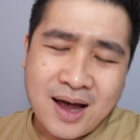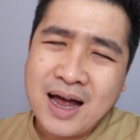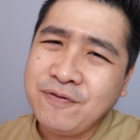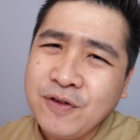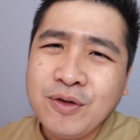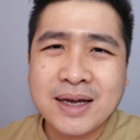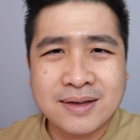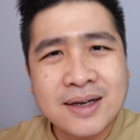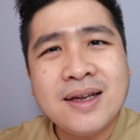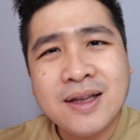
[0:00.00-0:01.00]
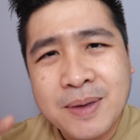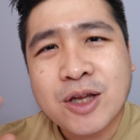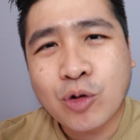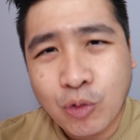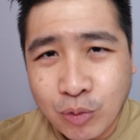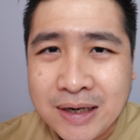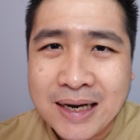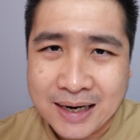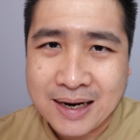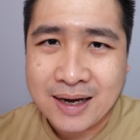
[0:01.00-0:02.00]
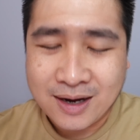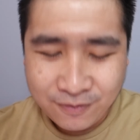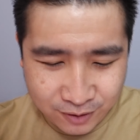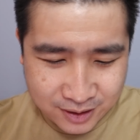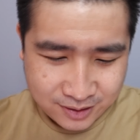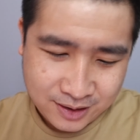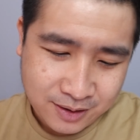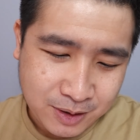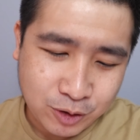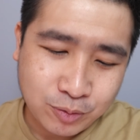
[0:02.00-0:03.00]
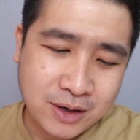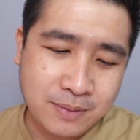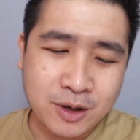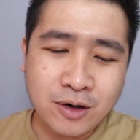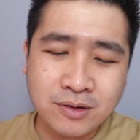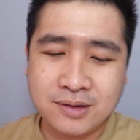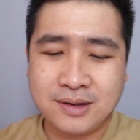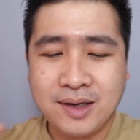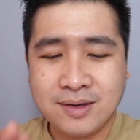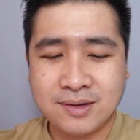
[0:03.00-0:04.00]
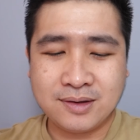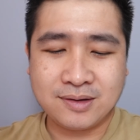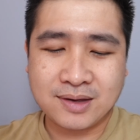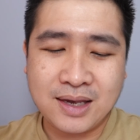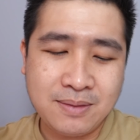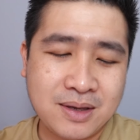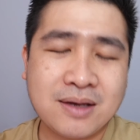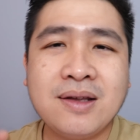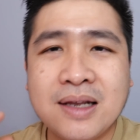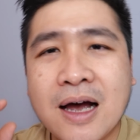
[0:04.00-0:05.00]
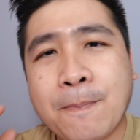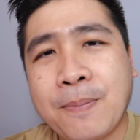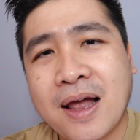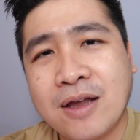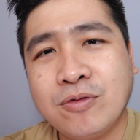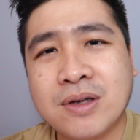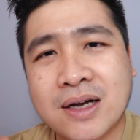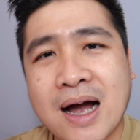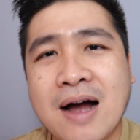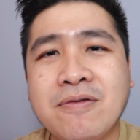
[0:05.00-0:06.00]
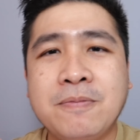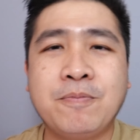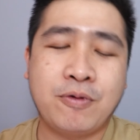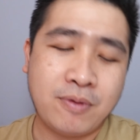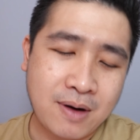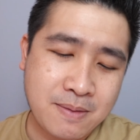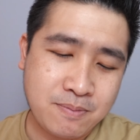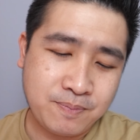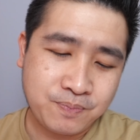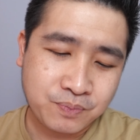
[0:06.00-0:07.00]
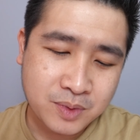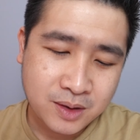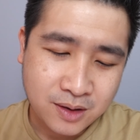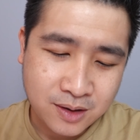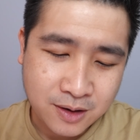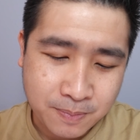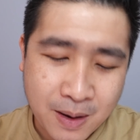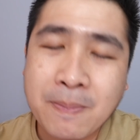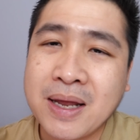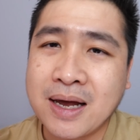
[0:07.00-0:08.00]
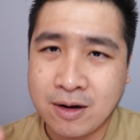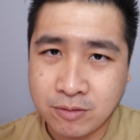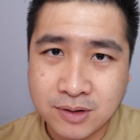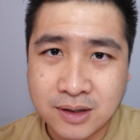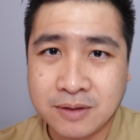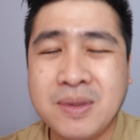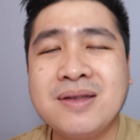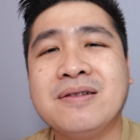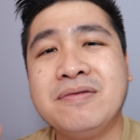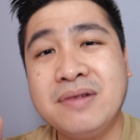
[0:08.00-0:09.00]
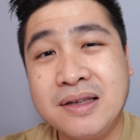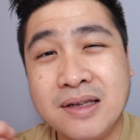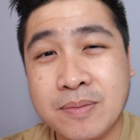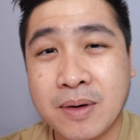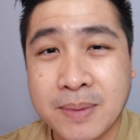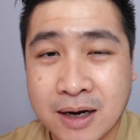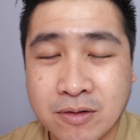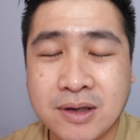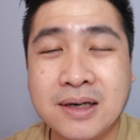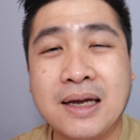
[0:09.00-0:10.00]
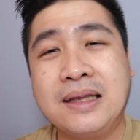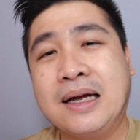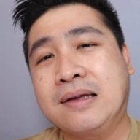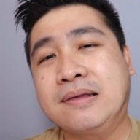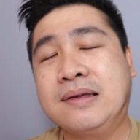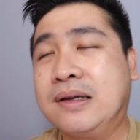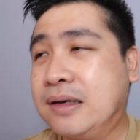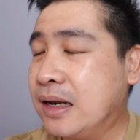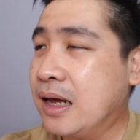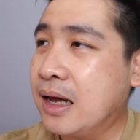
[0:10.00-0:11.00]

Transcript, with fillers: I feel that it's a little bit too late I feel that it's a little bit too late, because this scheme doesn't apply to the current prime public housing, means the resale public housing like Duxton